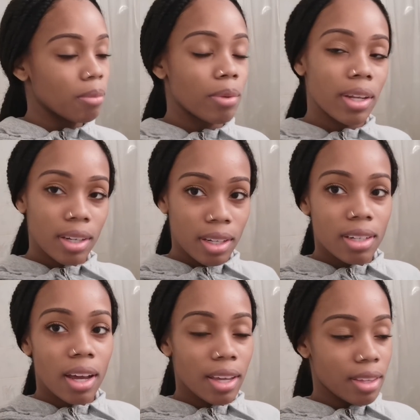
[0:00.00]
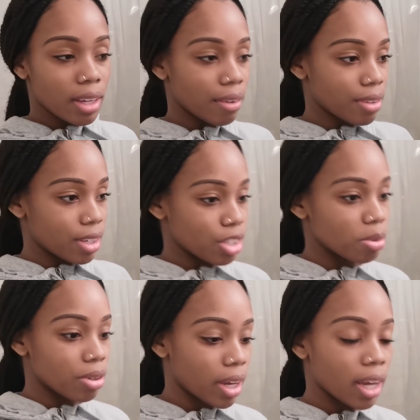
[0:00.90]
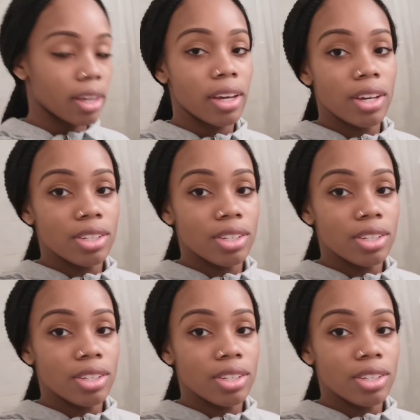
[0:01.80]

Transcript: But I think everything should be okay.